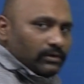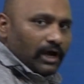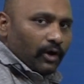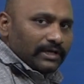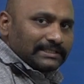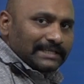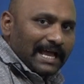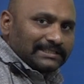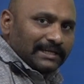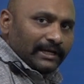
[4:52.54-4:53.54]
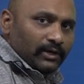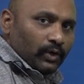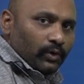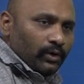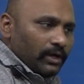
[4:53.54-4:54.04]
how does Cas9
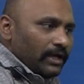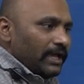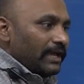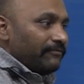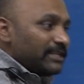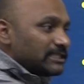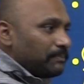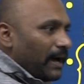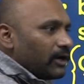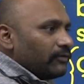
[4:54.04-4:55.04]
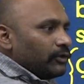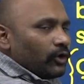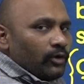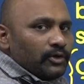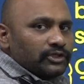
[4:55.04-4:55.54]
know which part of the
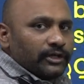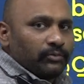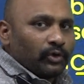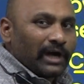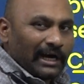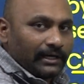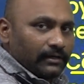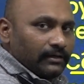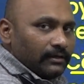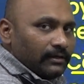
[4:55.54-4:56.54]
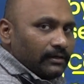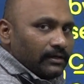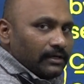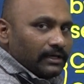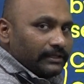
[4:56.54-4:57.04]
chromosome to cut?
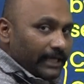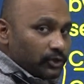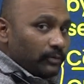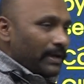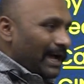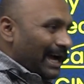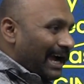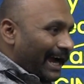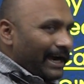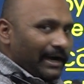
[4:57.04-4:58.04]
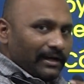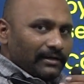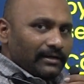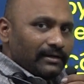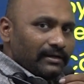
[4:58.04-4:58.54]
There should be a guide
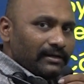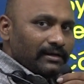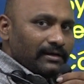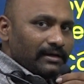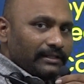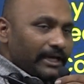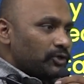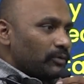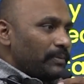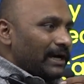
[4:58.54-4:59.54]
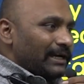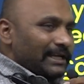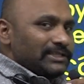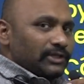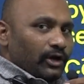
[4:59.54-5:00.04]
There should be a
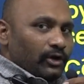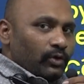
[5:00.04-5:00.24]
teacher or a